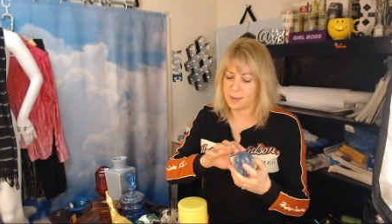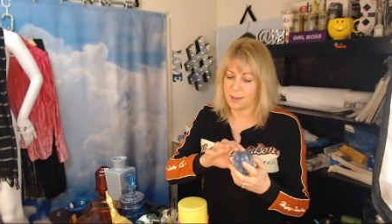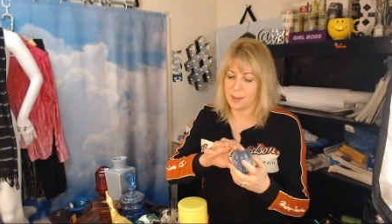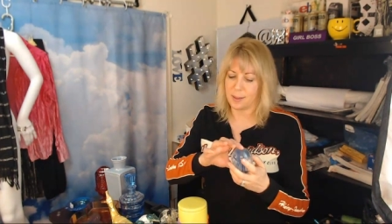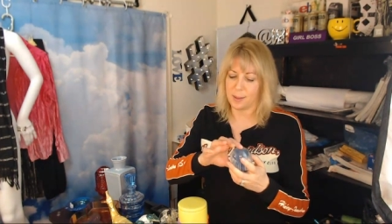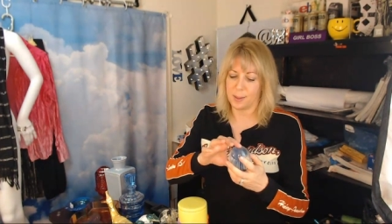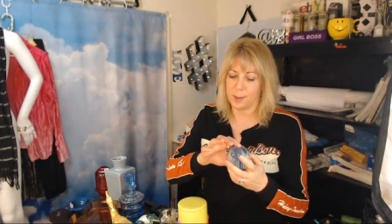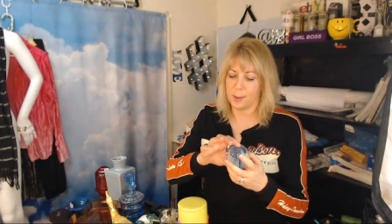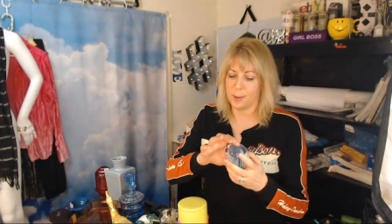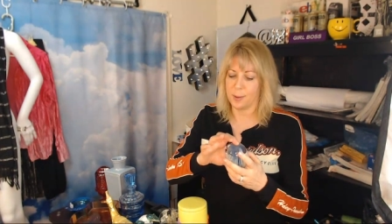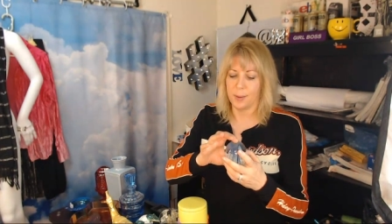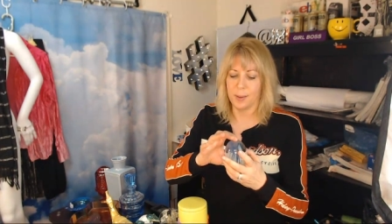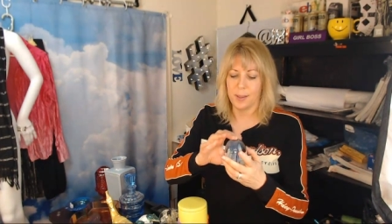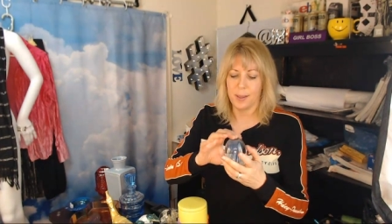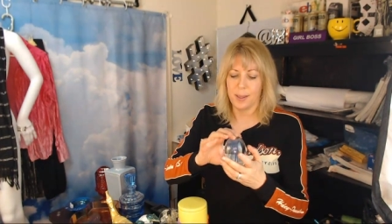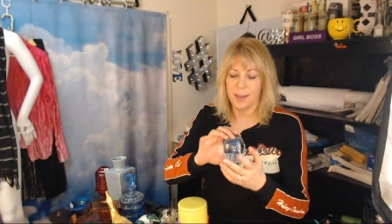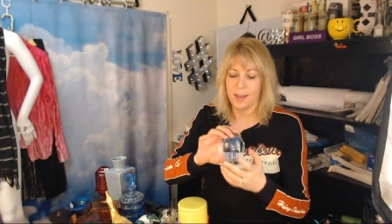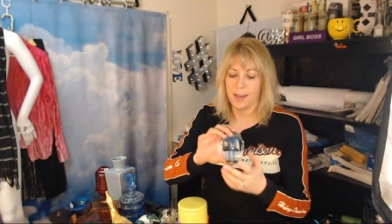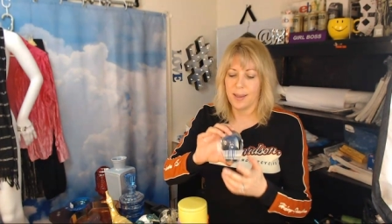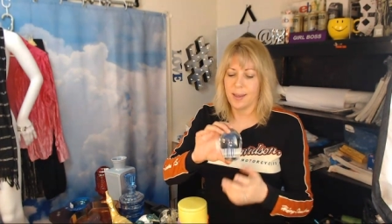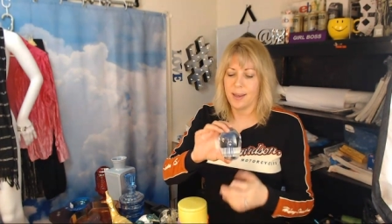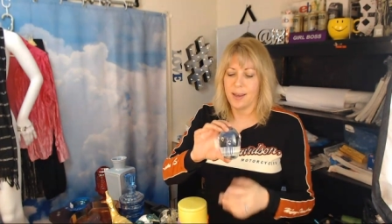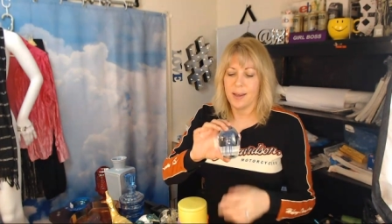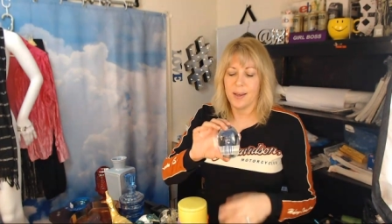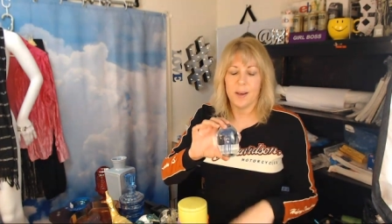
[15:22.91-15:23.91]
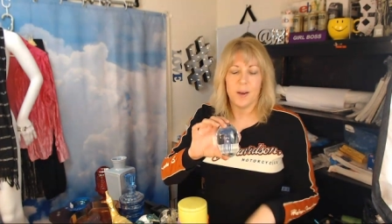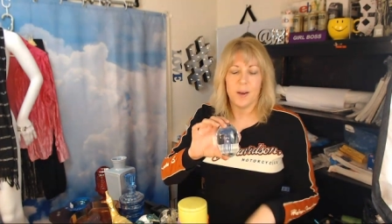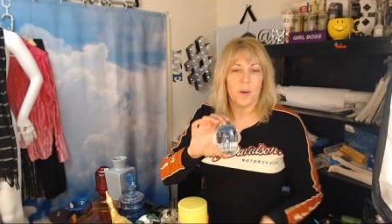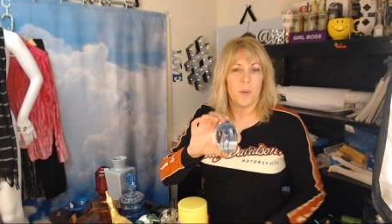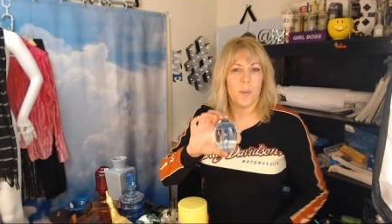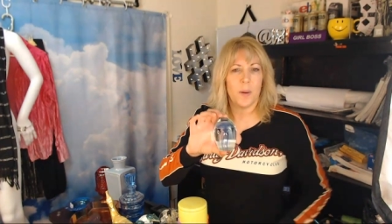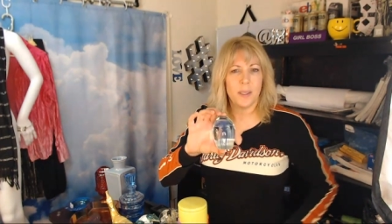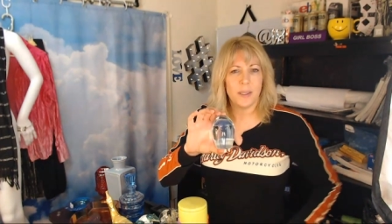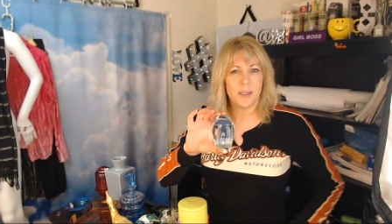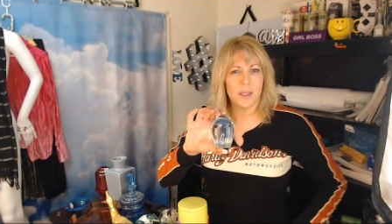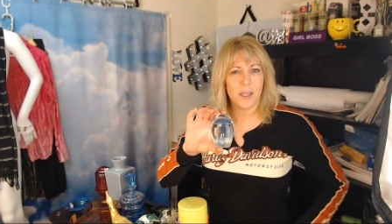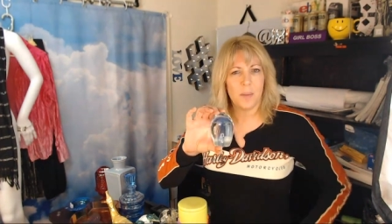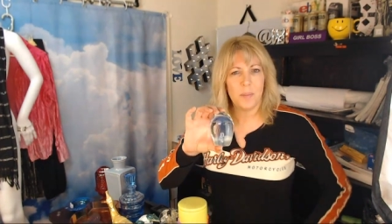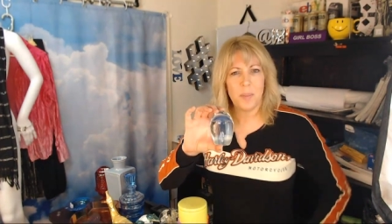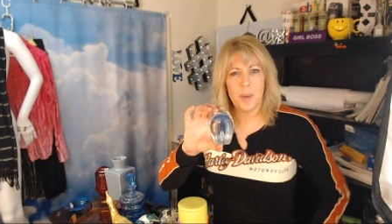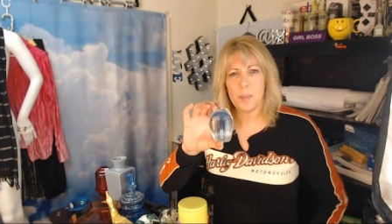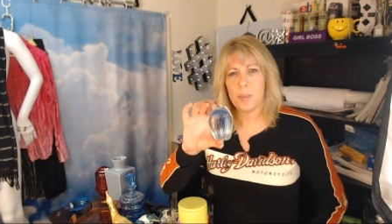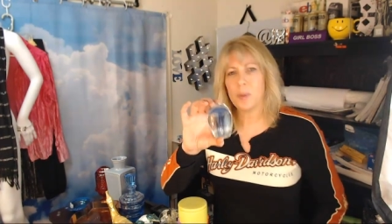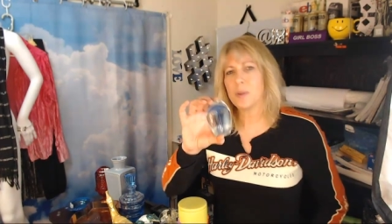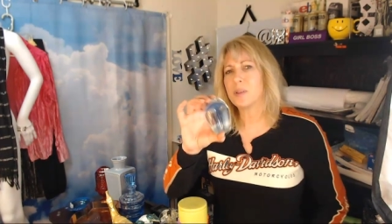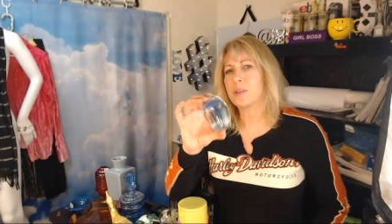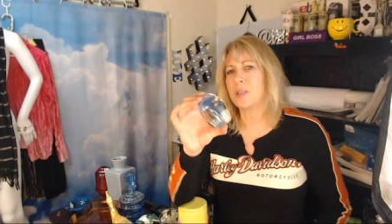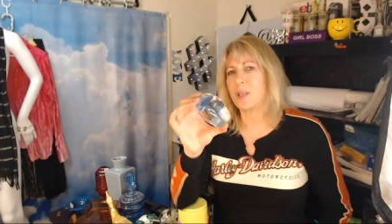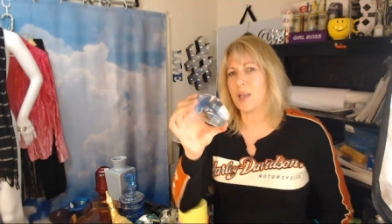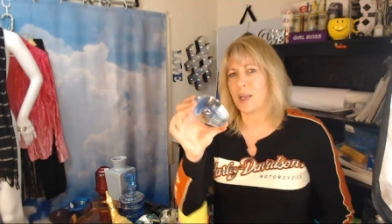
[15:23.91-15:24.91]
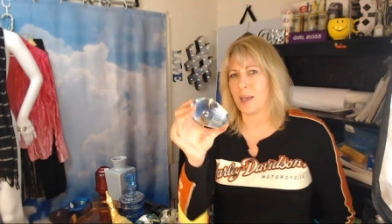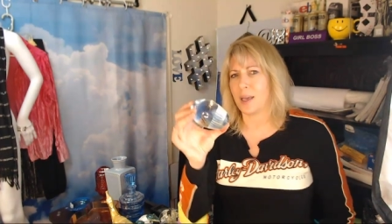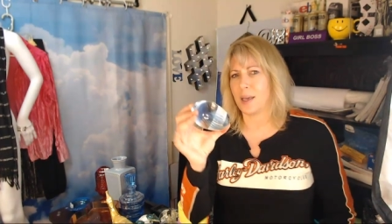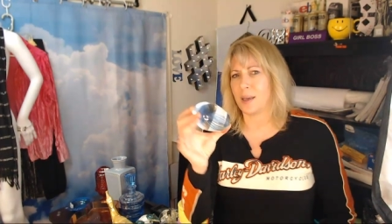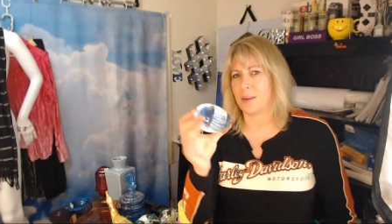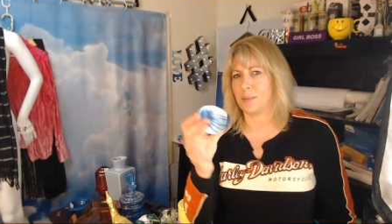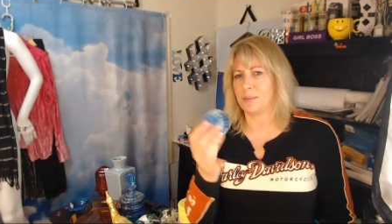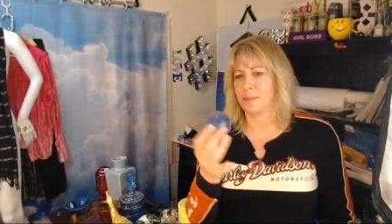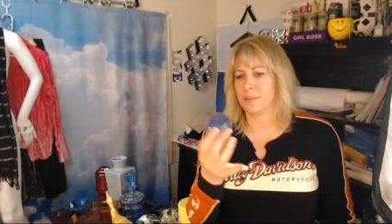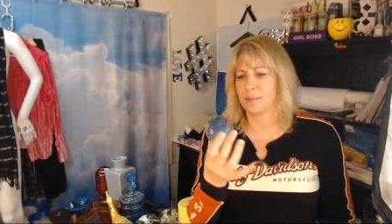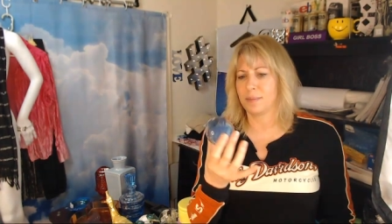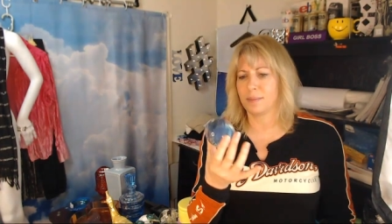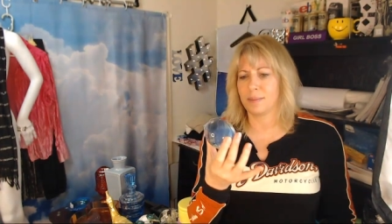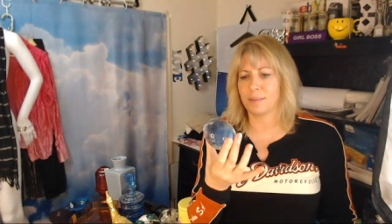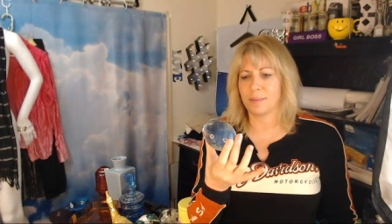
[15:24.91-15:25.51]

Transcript: So when some people say